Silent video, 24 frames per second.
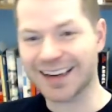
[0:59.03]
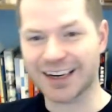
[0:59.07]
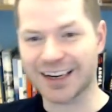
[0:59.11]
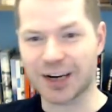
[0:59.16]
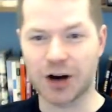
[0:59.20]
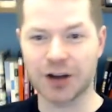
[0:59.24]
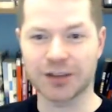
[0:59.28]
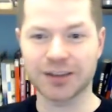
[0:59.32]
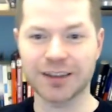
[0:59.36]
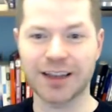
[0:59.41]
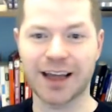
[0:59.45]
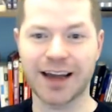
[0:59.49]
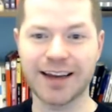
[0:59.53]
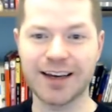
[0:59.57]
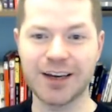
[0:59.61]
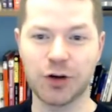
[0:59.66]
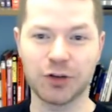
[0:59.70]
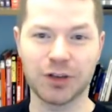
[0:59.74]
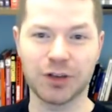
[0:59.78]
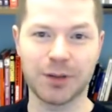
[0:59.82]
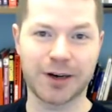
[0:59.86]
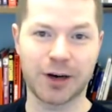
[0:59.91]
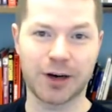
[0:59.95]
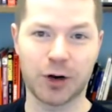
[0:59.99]
at online no
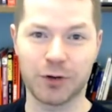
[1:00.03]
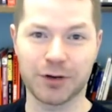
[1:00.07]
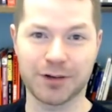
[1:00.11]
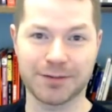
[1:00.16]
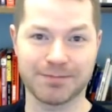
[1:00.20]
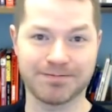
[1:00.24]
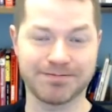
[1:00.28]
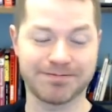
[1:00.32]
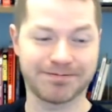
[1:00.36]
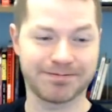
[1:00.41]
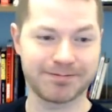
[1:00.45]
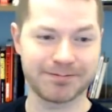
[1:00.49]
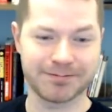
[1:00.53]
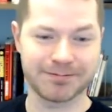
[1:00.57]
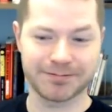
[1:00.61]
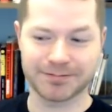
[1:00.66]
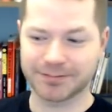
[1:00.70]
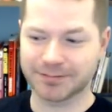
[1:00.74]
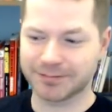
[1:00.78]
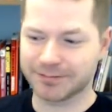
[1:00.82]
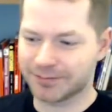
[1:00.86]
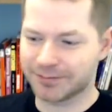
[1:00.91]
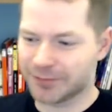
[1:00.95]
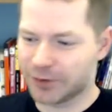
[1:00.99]
limit hold'em.
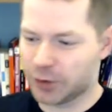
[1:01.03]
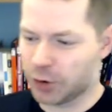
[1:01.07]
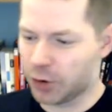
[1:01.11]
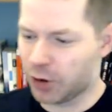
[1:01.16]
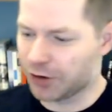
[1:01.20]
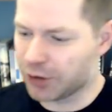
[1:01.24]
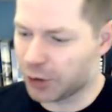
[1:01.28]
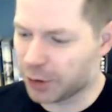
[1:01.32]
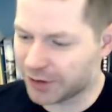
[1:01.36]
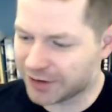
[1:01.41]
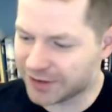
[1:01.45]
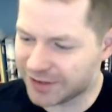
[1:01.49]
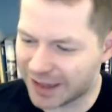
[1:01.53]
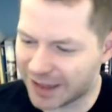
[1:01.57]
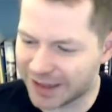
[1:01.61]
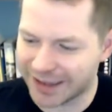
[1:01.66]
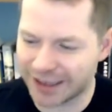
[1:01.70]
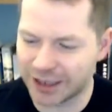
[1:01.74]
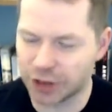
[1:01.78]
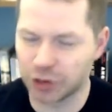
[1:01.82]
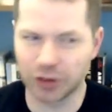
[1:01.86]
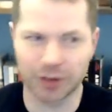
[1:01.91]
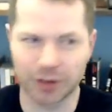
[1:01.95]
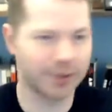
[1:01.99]
You all know excelling
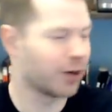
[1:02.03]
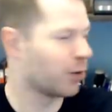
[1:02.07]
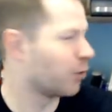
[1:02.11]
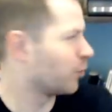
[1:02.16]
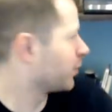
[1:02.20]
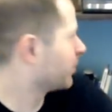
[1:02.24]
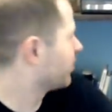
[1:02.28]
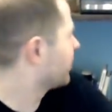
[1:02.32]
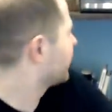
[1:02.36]
at no limit hold'em.